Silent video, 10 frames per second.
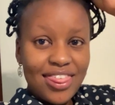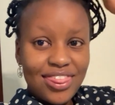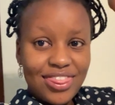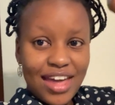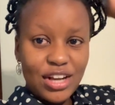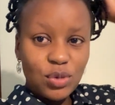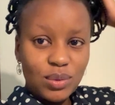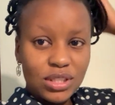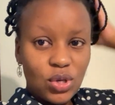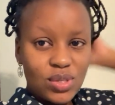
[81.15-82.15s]
then you
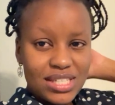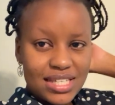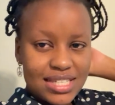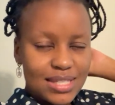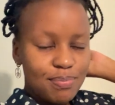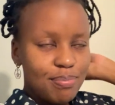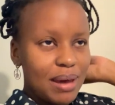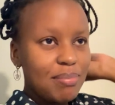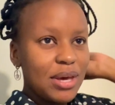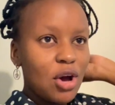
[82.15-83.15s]
will notice
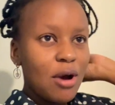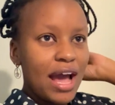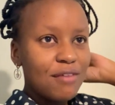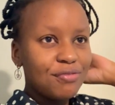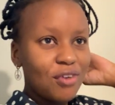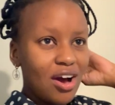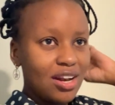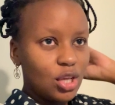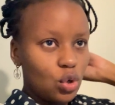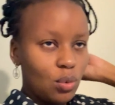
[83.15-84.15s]
baby your
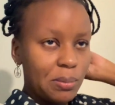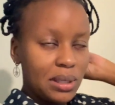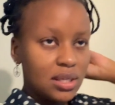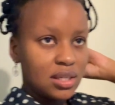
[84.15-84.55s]
volume.